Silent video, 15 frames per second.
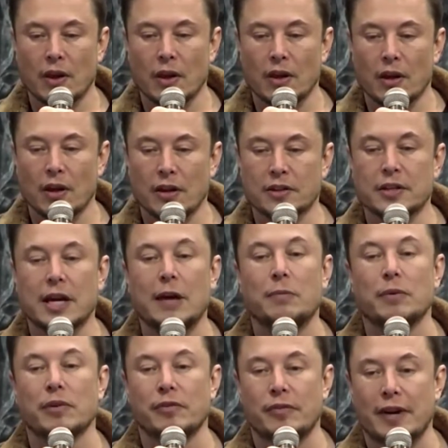It's capable
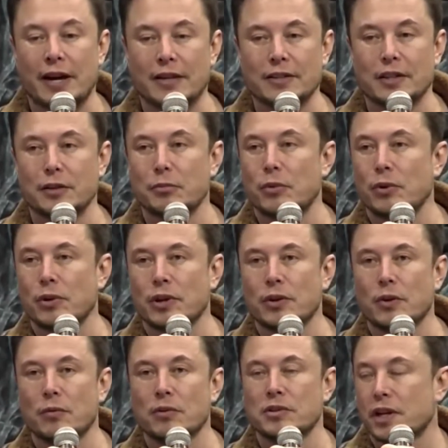of vastly more than
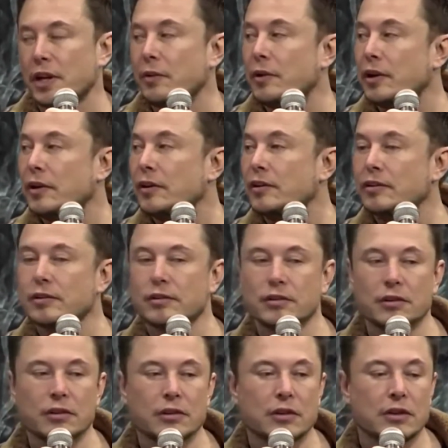almost anyone knows,
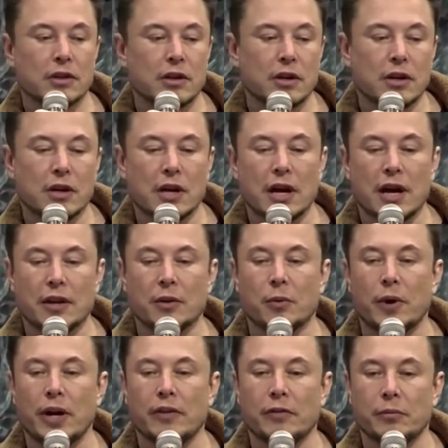and the rate
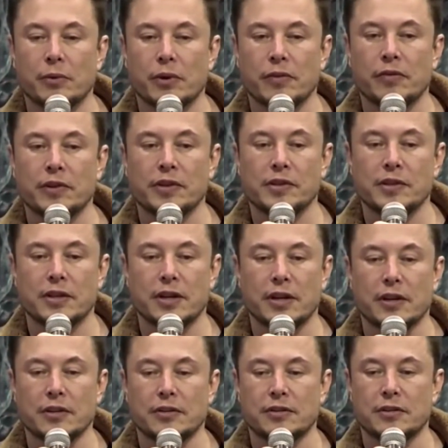of improvement
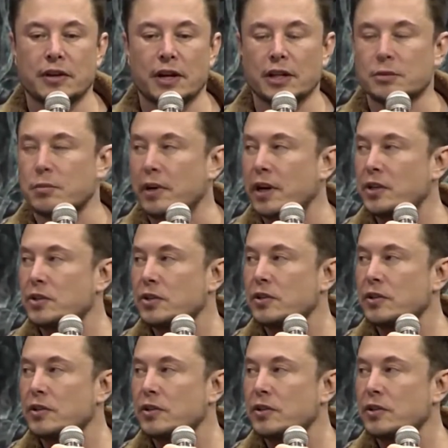is exponential.